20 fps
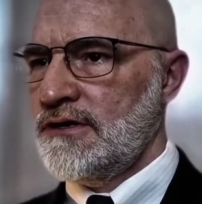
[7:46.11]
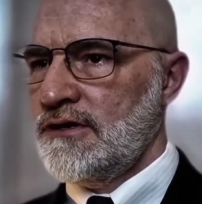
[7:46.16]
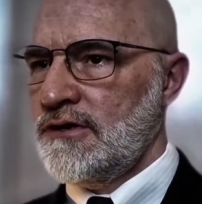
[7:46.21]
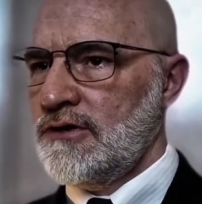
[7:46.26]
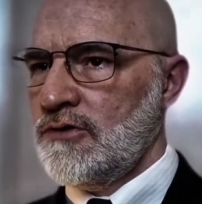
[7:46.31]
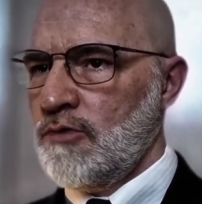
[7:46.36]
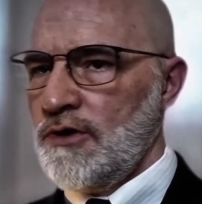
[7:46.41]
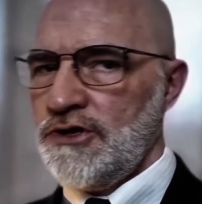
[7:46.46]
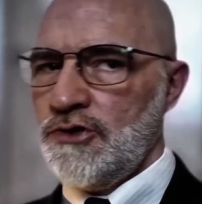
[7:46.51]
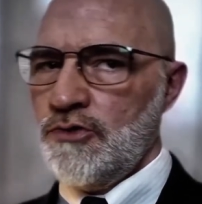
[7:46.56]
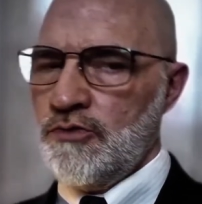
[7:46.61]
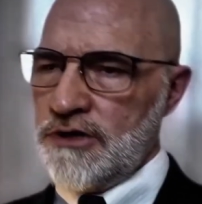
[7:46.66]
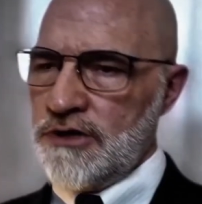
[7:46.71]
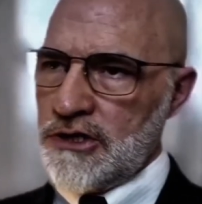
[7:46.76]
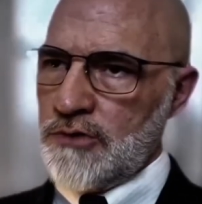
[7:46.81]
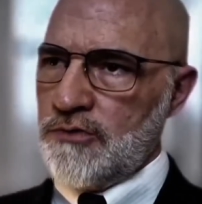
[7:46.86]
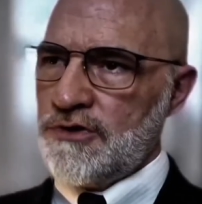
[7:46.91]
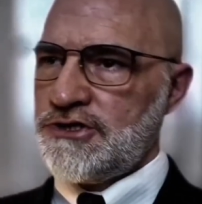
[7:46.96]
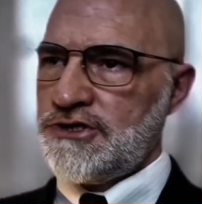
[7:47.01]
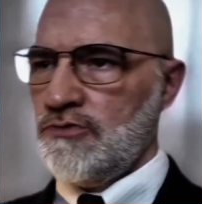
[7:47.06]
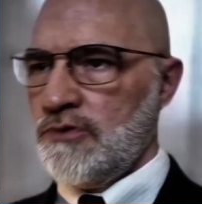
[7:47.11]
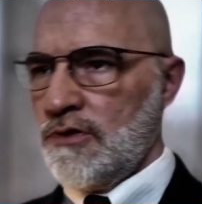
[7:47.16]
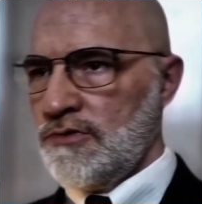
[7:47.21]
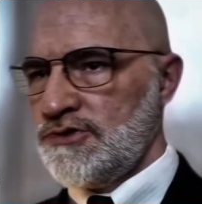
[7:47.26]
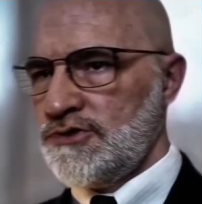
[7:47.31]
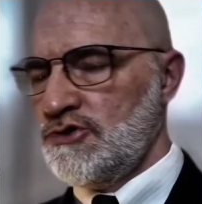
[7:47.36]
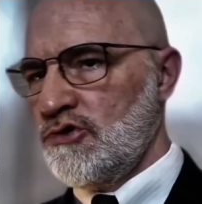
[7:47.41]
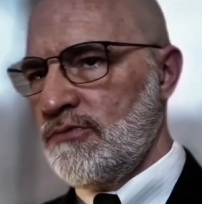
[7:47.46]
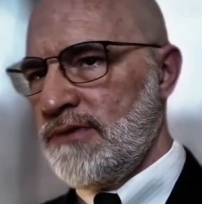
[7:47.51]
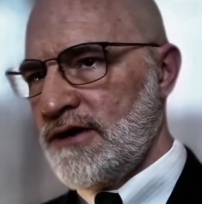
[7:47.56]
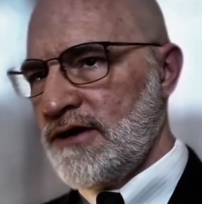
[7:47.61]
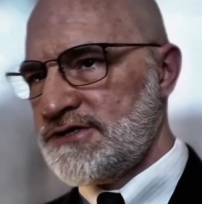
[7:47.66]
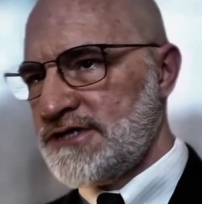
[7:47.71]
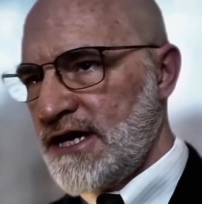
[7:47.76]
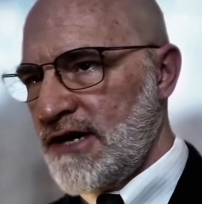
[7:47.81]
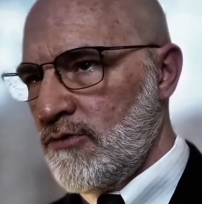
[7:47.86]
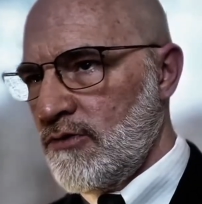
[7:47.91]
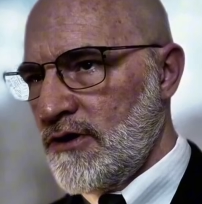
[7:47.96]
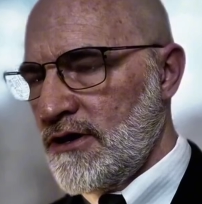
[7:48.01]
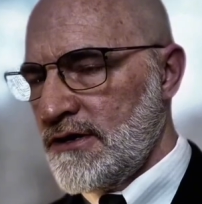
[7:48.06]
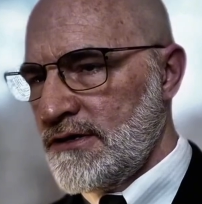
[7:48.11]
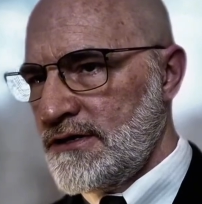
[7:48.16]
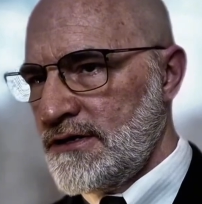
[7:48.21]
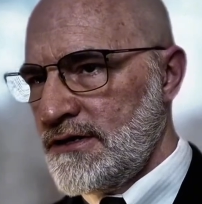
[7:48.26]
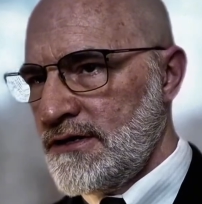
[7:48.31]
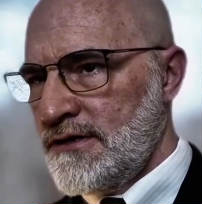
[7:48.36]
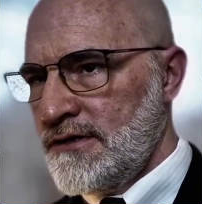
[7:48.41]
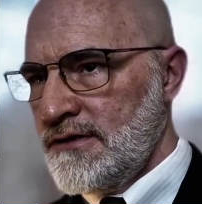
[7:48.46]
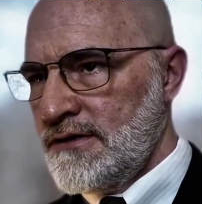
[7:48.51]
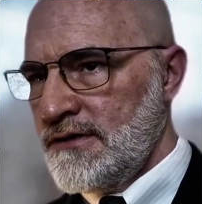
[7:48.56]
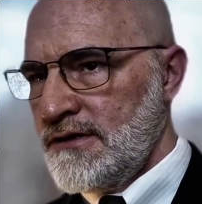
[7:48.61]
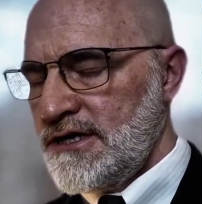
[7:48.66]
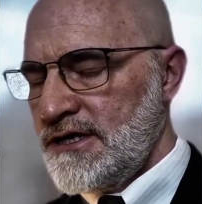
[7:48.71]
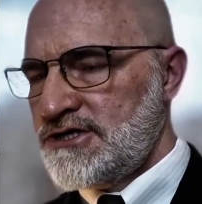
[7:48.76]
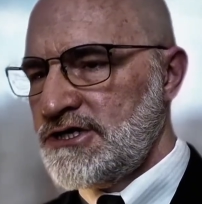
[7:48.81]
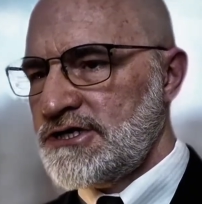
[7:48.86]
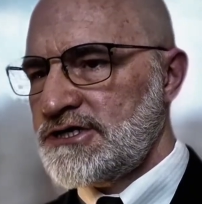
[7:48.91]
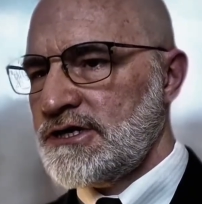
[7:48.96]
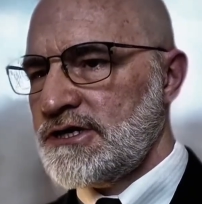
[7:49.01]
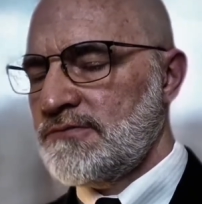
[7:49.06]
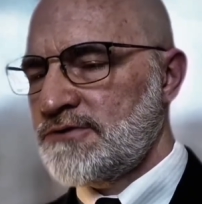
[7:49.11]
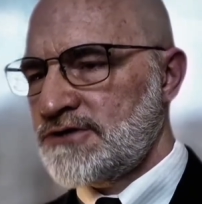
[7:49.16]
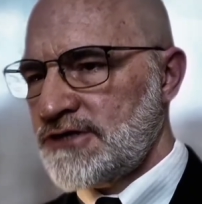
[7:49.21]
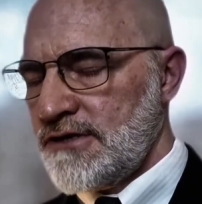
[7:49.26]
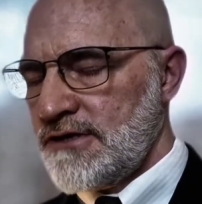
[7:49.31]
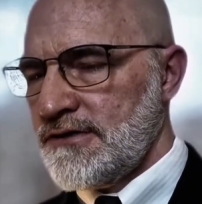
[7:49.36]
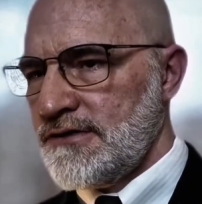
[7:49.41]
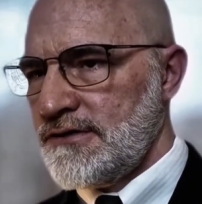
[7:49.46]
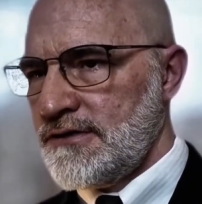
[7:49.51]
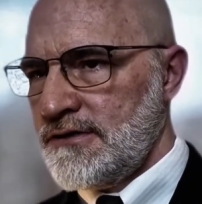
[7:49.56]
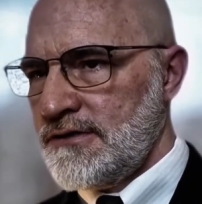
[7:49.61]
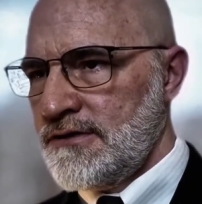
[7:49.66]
What you will or what you won't do about Taiwan. It's just absurd.